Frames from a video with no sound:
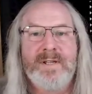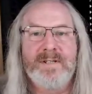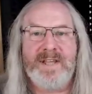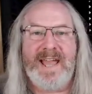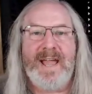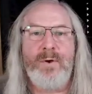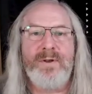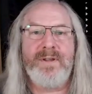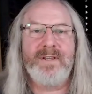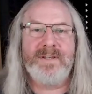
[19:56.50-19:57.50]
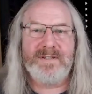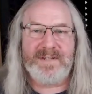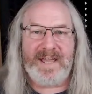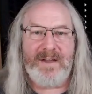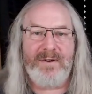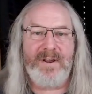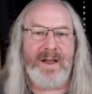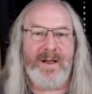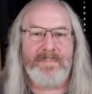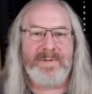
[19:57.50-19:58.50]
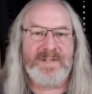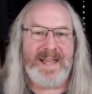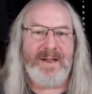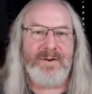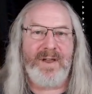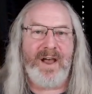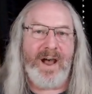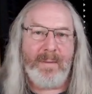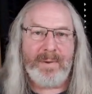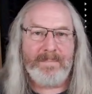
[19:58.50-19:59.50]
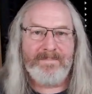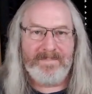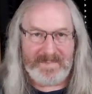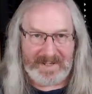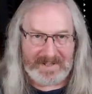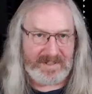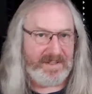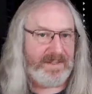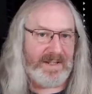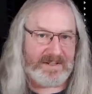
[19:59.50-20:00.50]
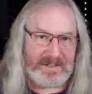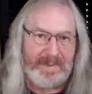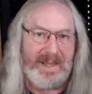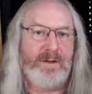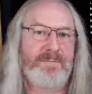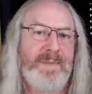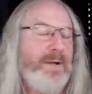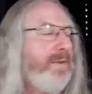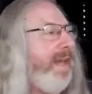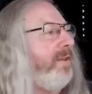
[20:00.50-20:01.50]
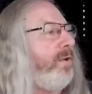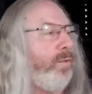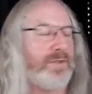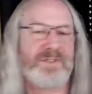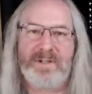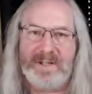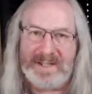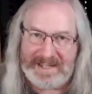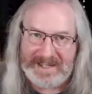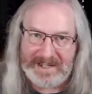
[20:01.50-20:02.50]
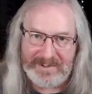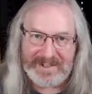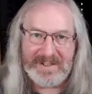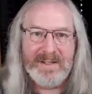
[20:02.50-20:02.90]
down, down, up, down, up. That's the pattern. I'll play it without the chord so you can hear it.